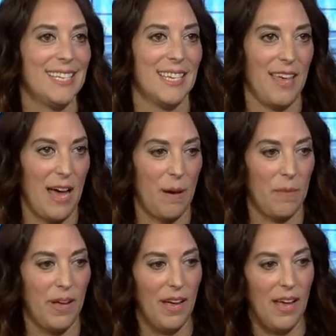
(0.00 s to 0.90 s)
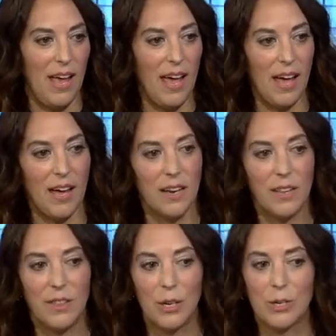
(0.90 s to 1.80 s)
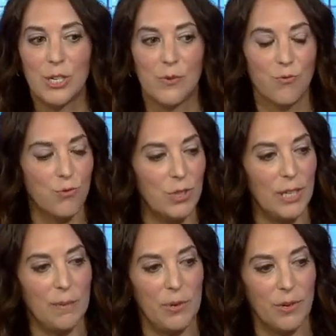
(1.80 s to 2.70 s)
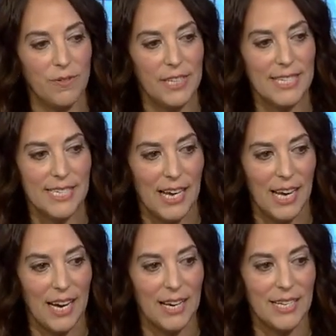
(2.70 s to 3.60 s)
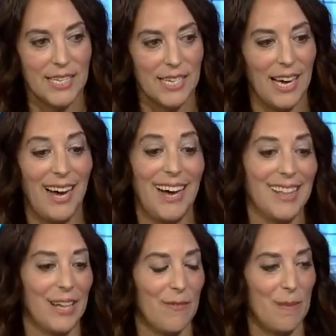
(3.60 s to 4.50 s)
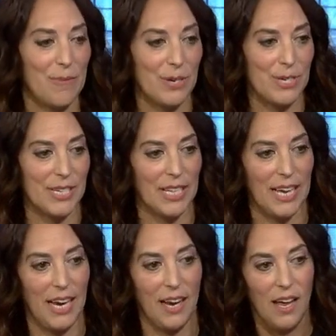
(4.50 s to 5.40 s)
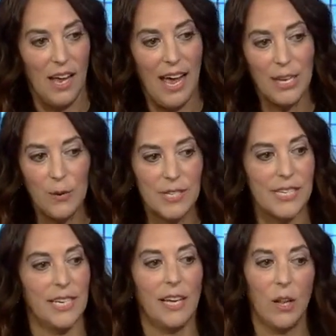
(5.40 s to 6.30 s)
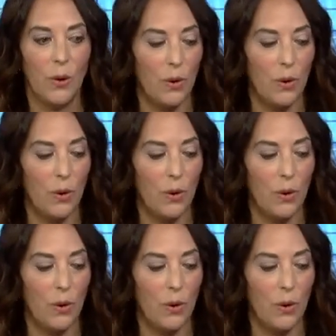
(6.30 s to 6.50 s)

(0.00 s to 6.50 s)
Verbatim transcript: to them. Yeah. And they're really beautifully designed. I love them personally. Mm-hmm. And you can see yellow